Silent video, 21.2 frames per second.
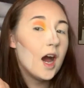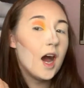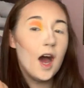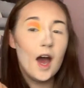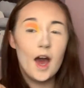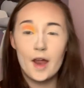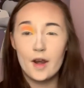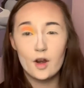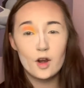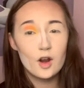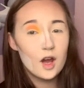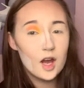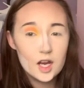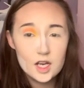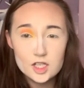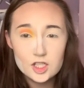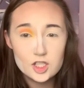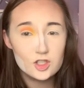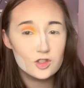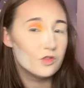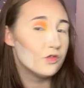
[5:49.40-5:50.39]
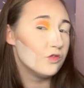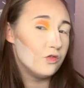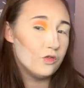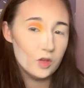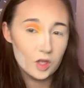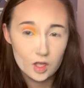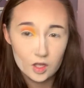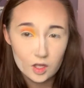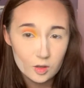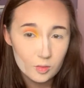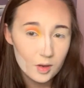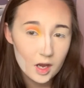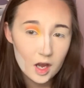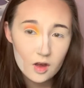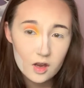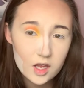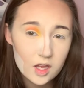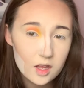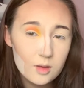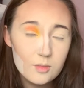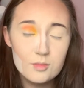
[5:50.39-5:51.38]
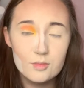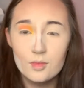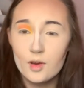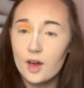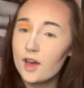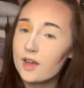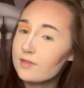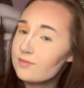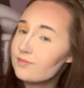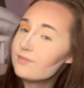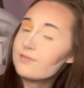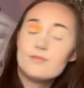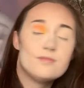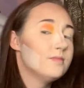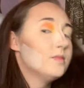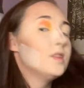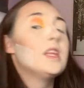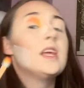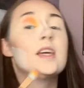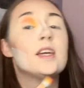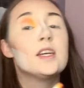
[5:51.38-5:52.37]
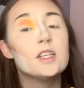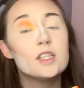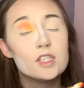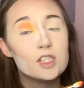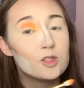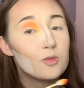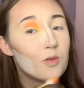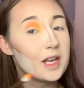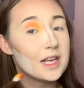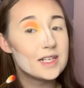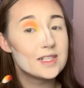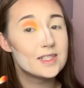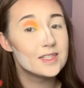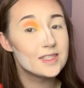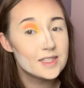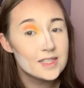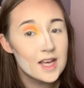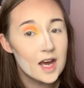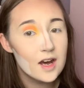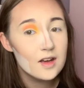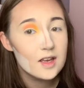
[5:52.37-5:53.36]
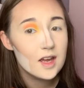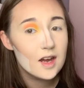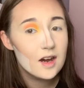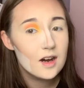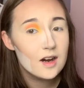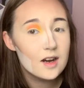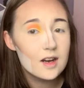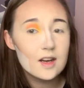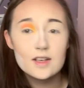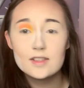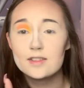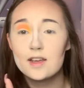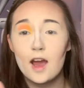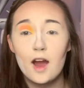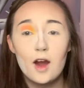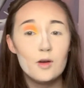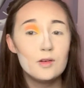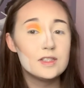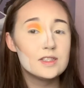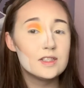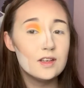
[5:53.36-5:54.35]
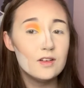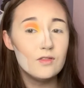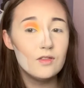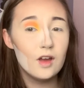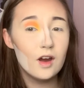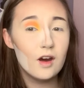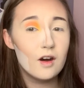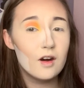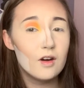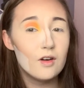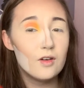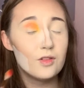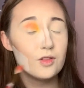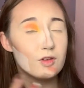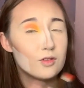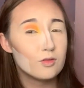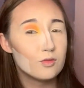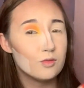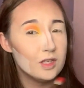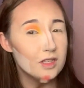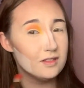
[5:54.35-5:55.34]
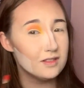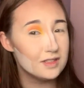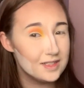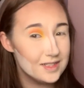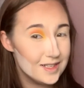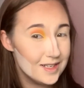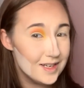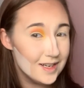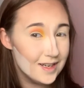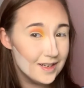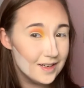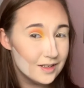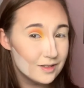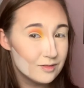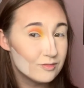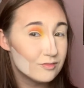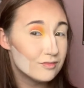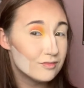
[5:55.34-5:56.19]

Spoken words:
I don't know how I should feel about it, but wanted to tell y'all because I always give y'all the real tea.